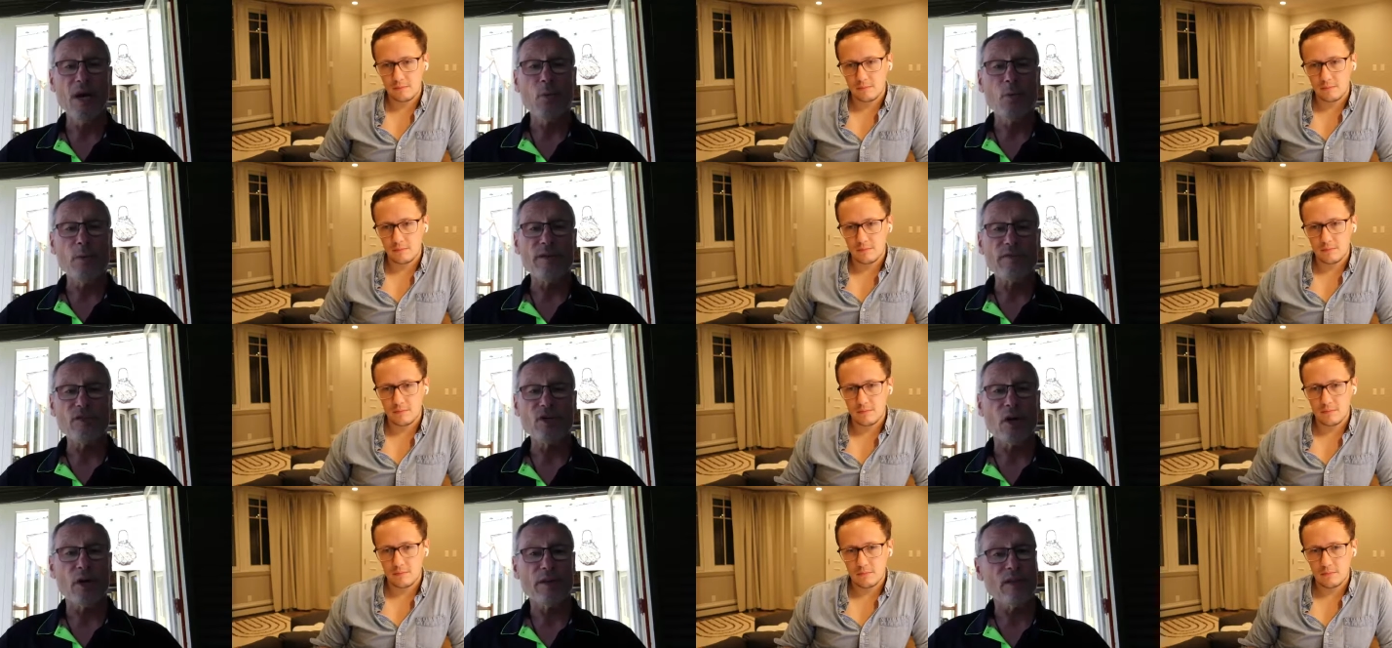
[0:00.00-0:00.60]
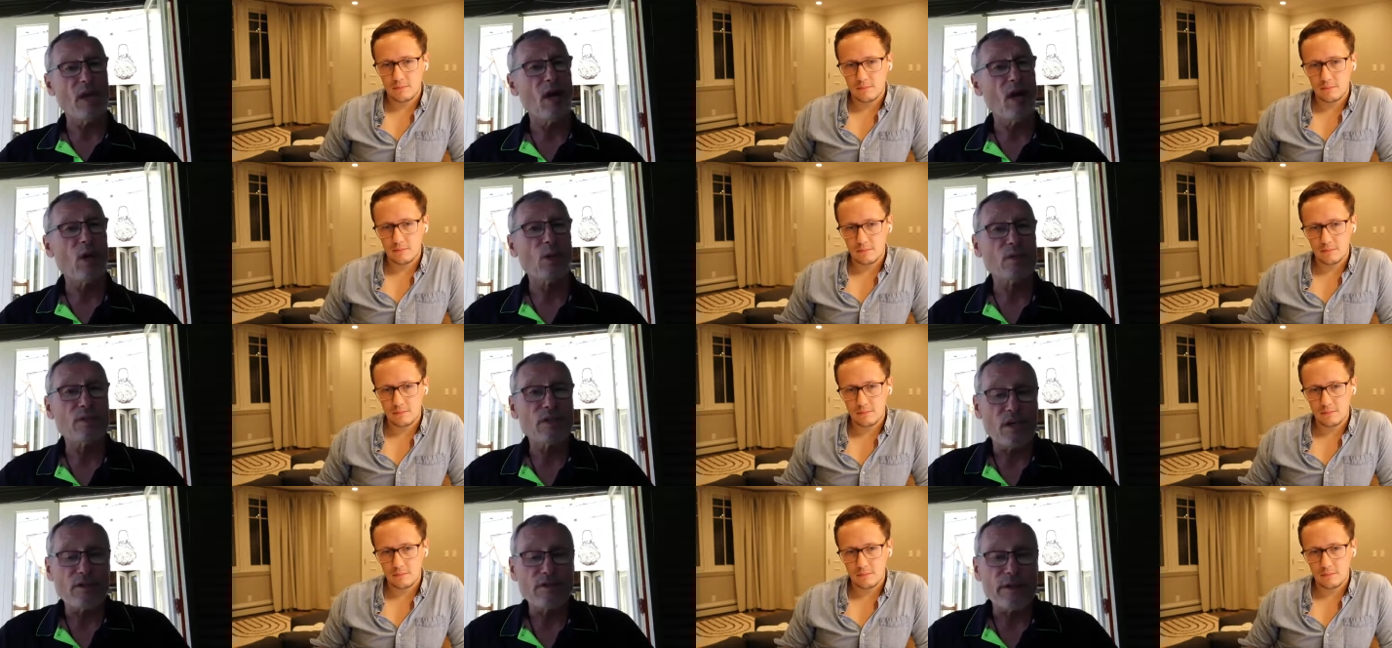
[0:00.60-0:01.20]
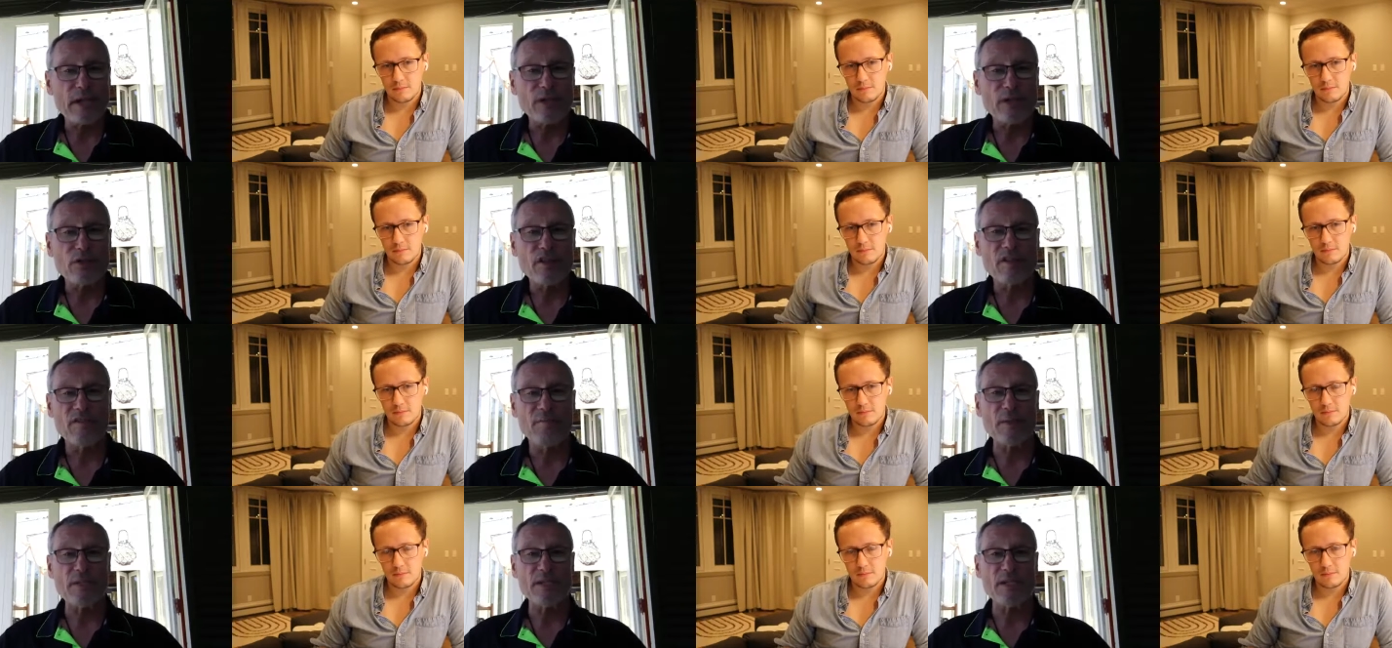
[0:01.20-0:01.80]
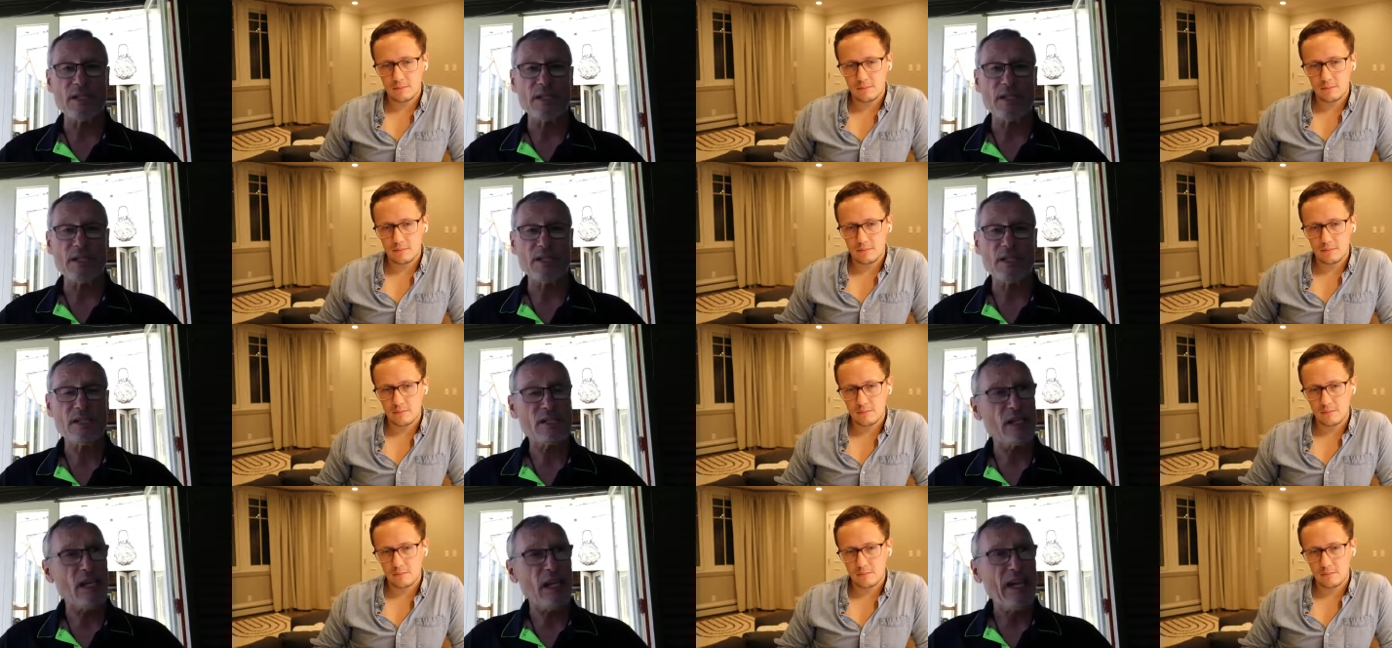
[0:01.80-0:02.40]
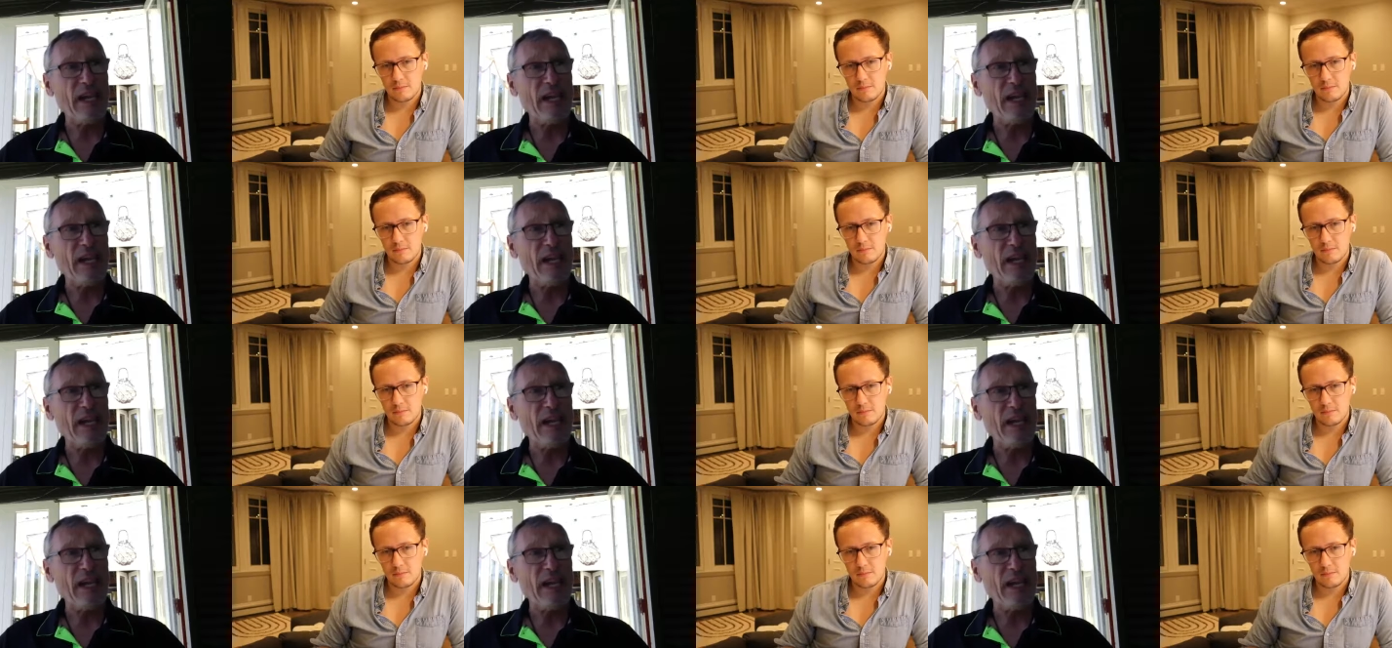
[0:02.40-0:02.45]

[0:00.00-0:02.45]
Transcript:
Speaker 1: We've got the whole directory of businesses.